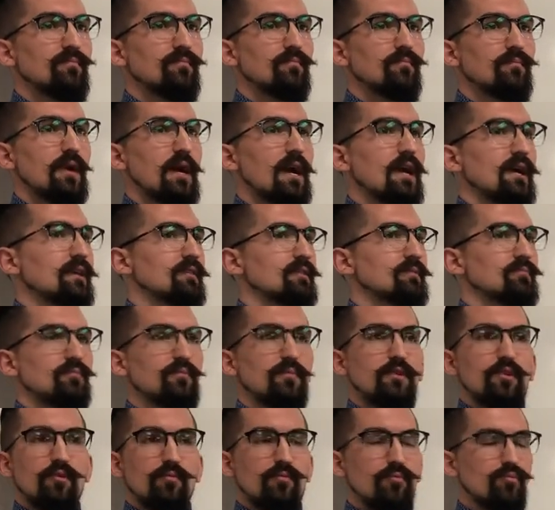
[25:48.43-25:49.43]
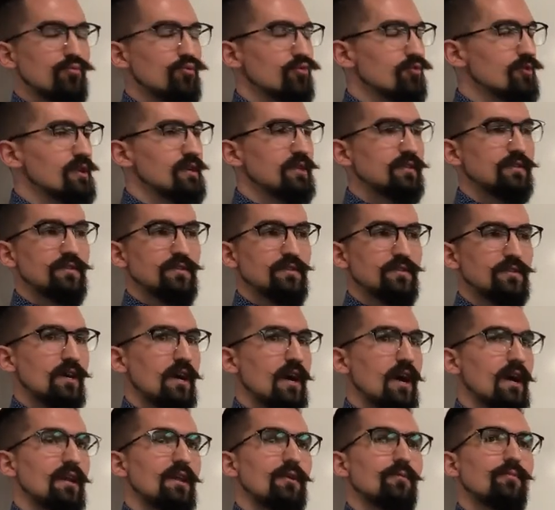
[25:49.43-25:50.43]
back in you know
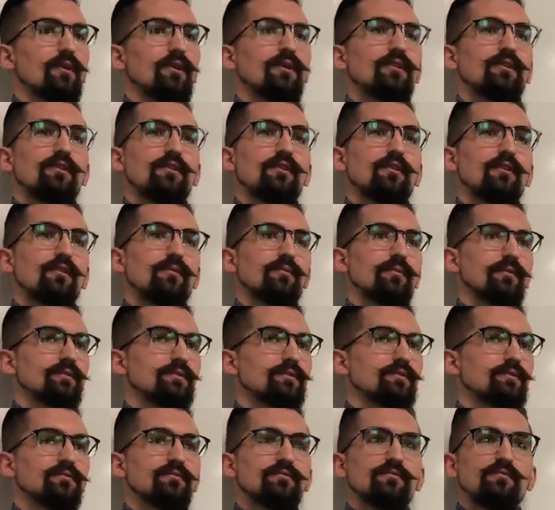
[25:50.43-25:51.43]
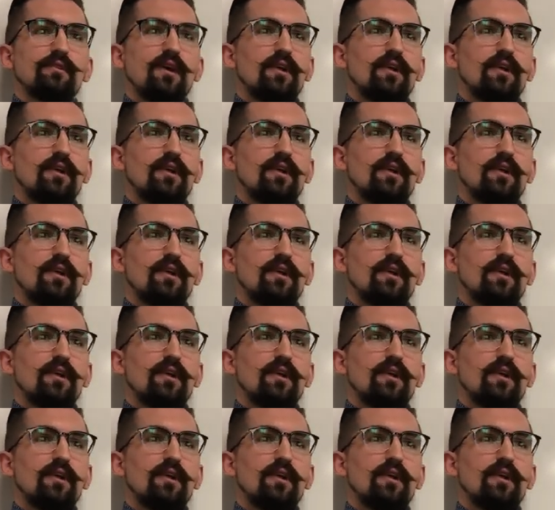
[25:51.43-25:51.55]
pre-society when you know it was